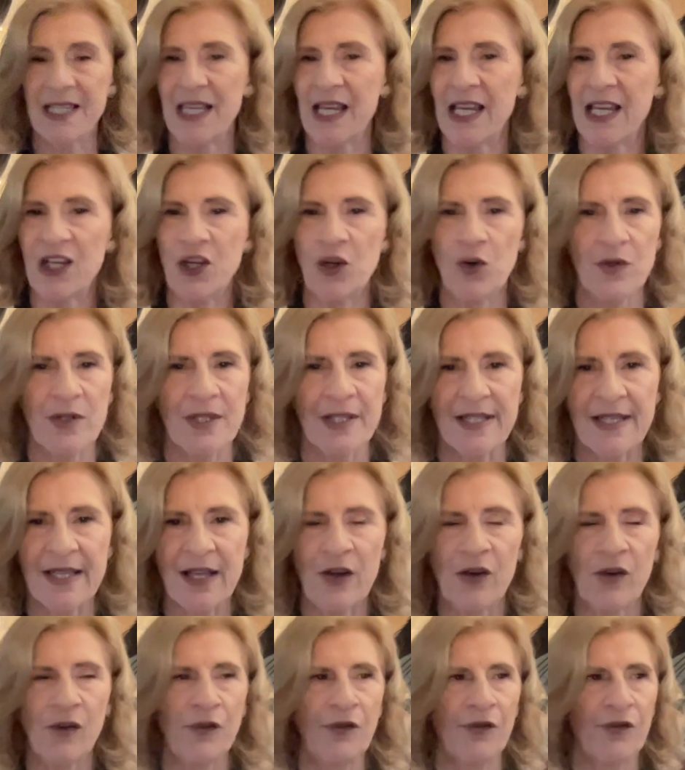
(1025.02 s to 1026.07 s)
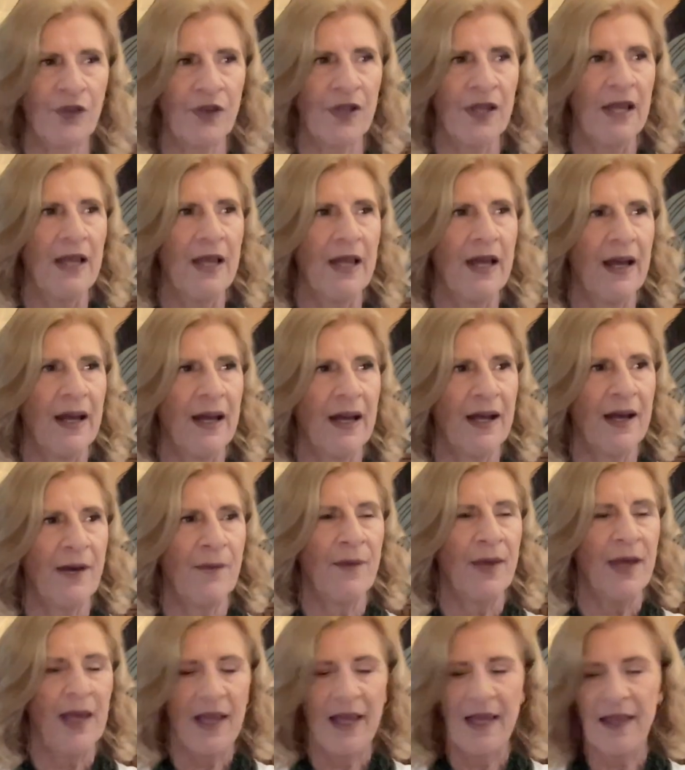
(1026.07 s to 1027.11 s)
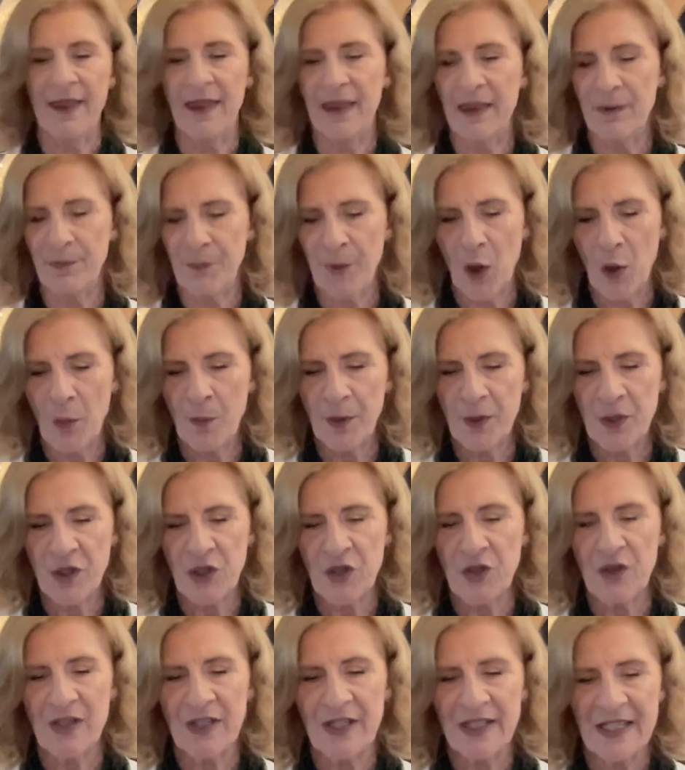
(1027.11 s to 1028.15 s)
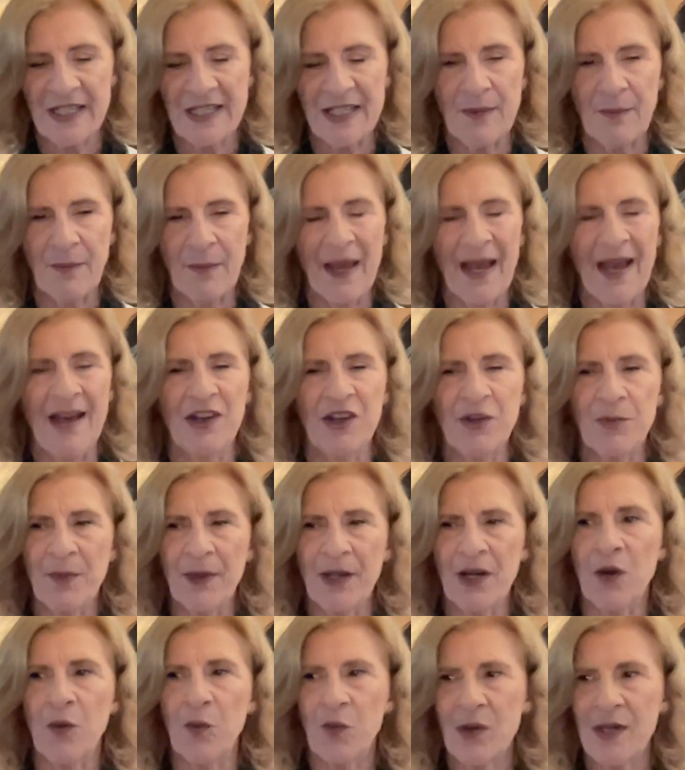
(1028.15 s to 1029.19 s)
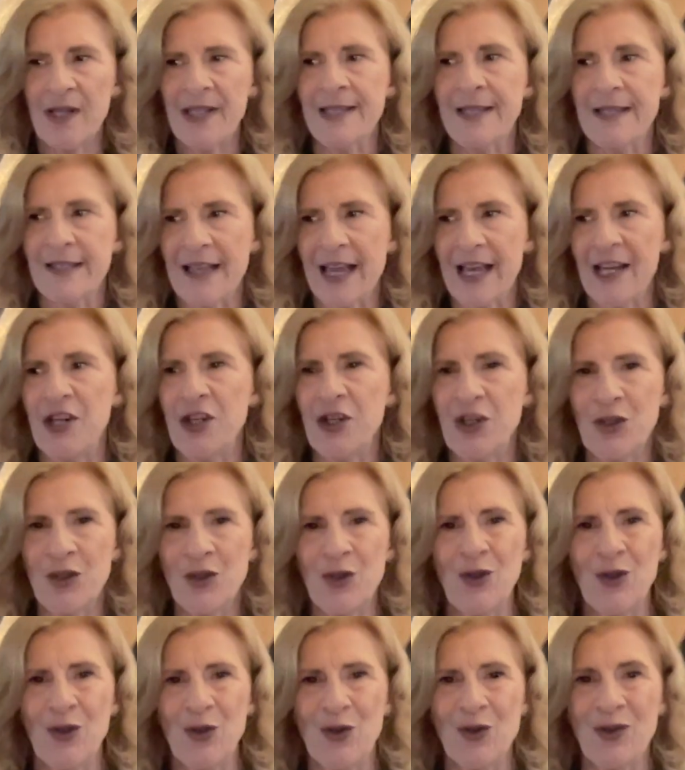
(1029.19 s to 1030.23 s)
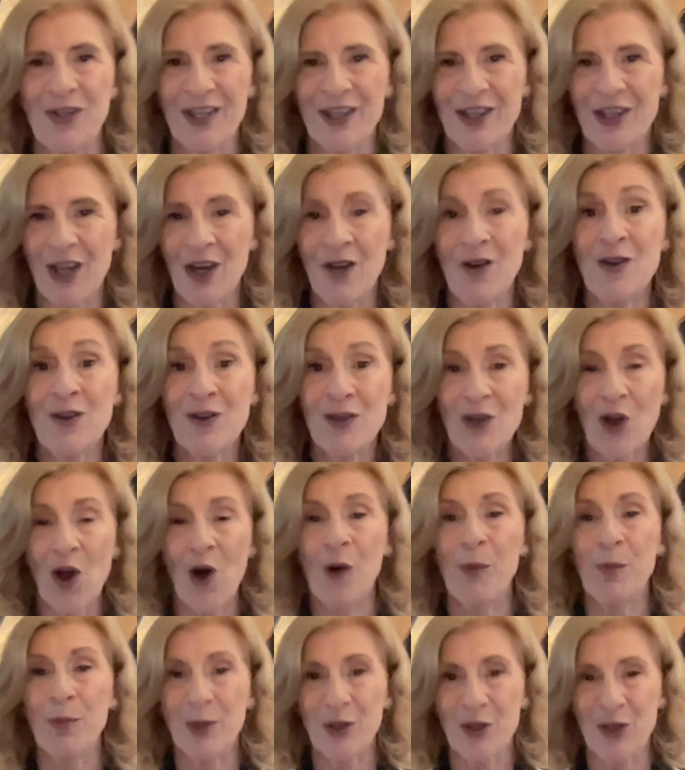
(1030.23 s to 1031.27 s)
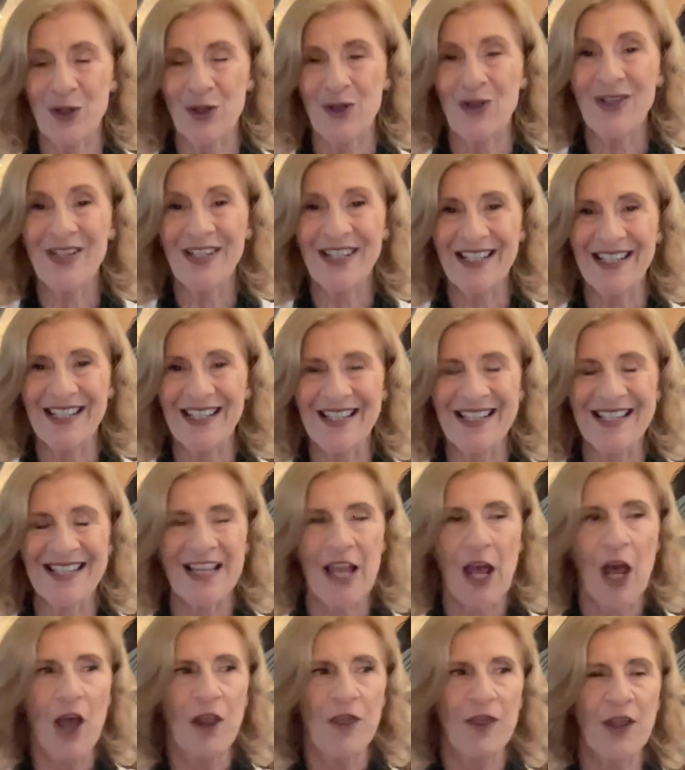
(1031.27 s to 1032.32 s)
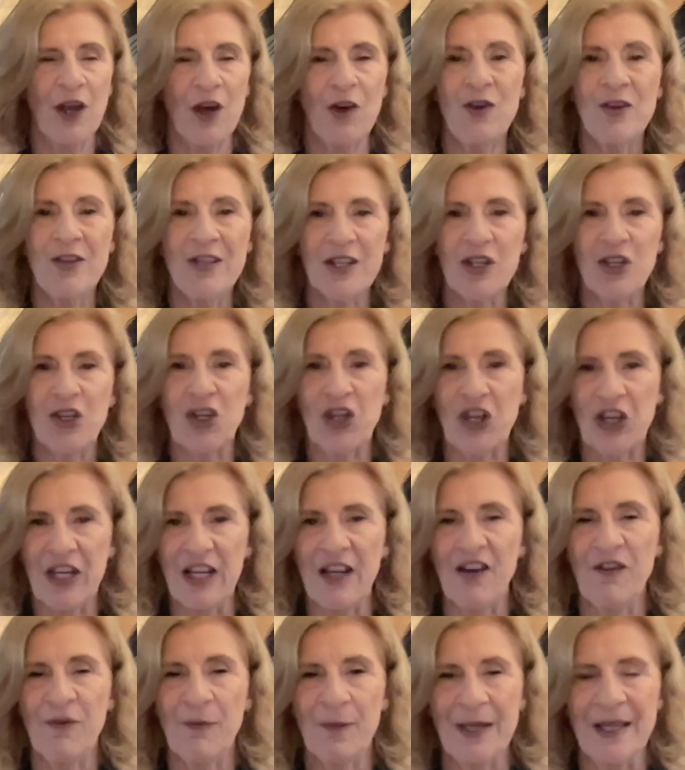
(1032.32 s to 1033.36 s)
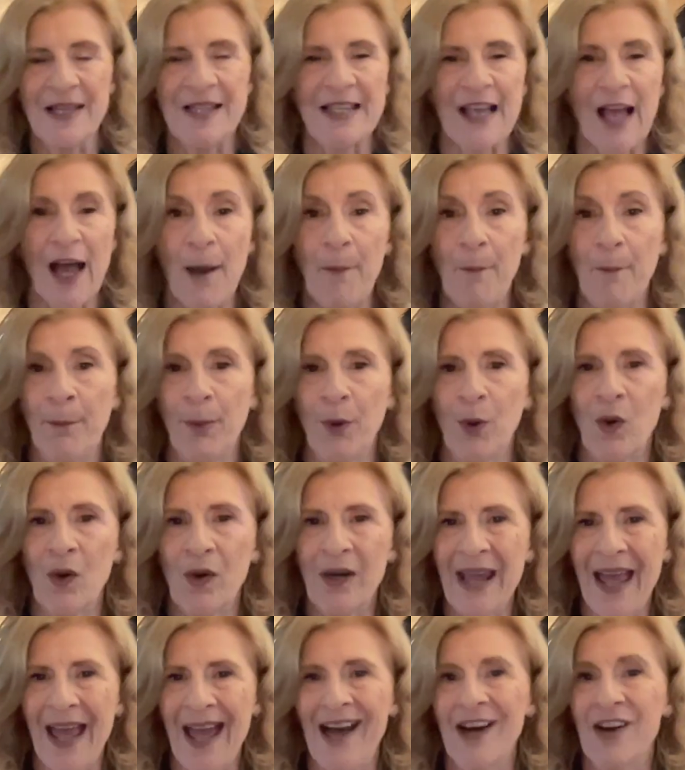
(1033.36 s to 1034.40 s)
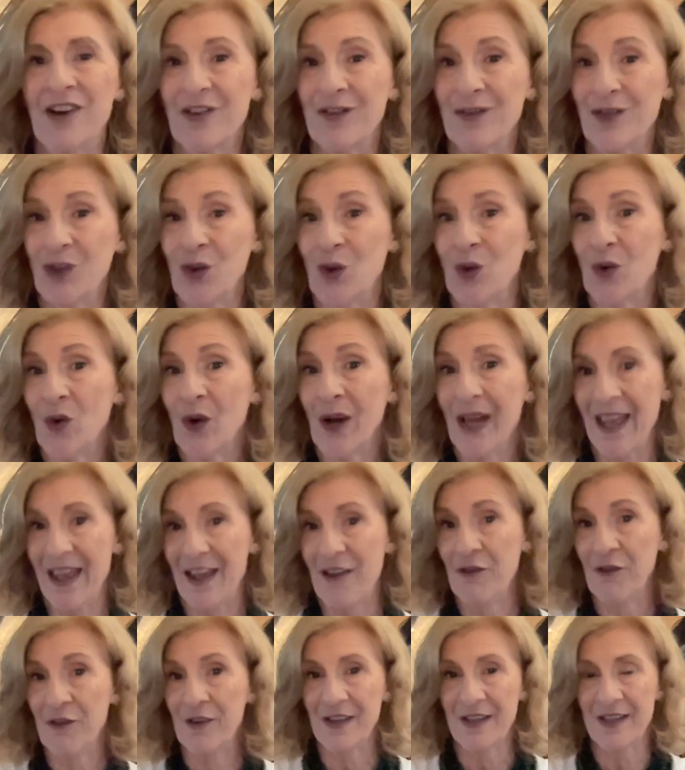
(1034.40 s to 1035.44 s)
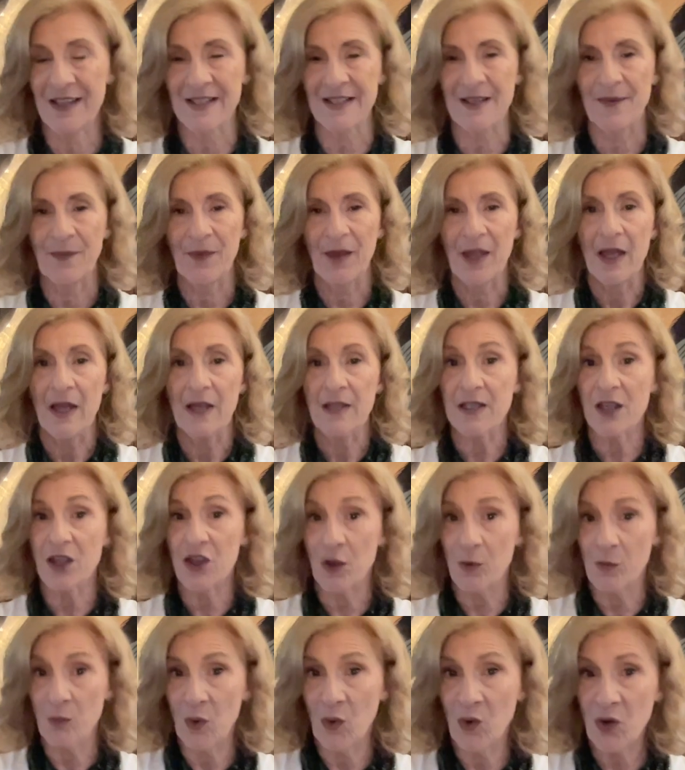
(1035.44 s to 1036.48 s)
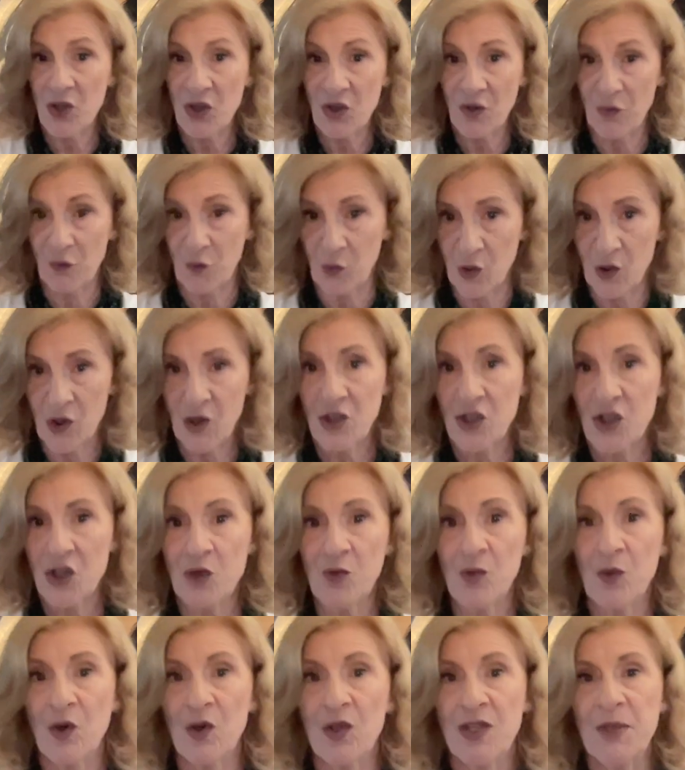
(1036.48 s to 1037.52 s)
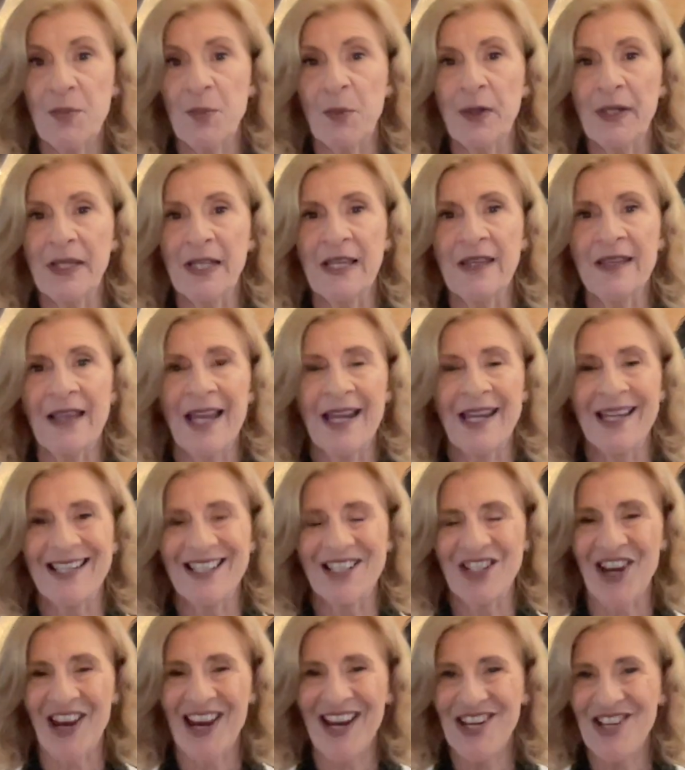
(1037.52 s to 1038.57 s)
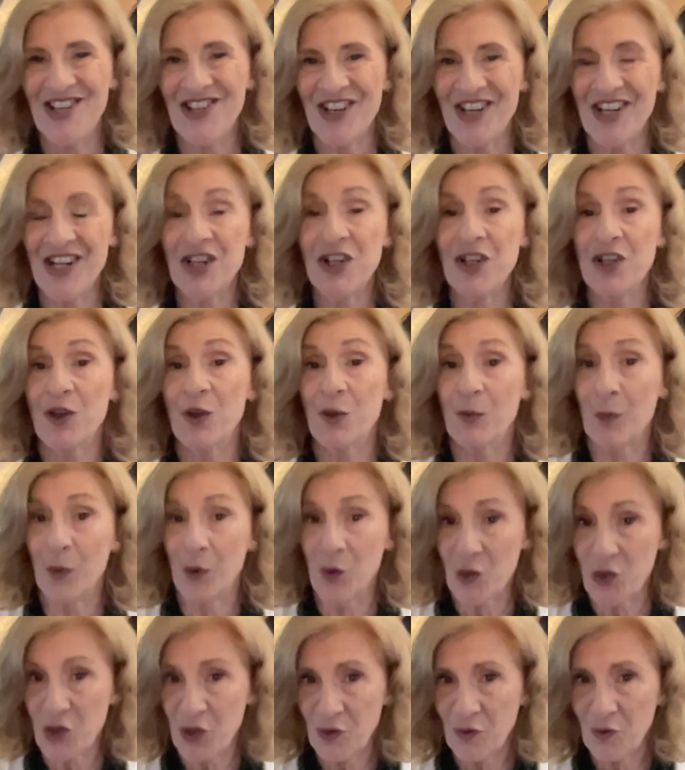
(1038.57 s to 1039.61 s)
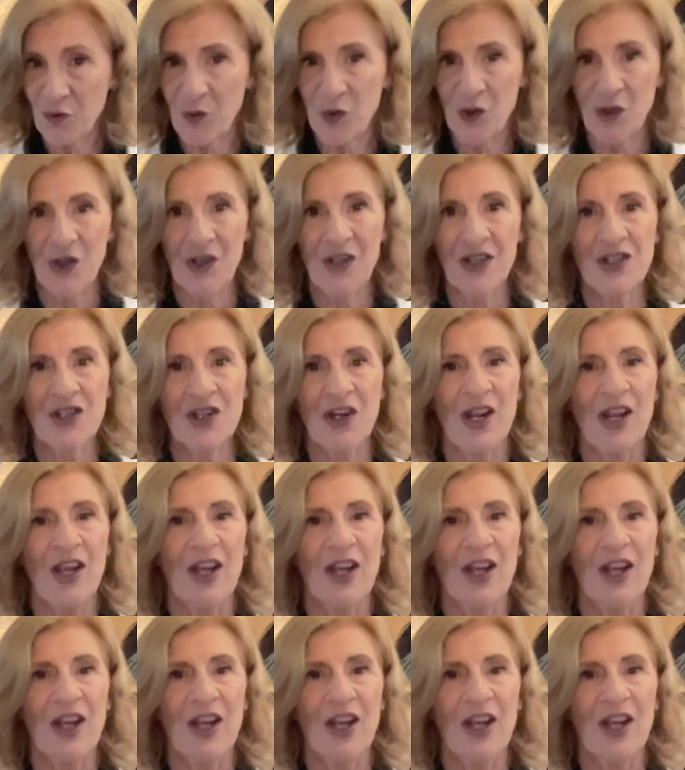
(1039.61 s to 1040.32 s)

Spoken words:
in yourself. Opportunities abound, but I want to say to you that those opportunities, those achievements are born out of your efforts. So the more you've worked towards bringing that change in, the more you've worked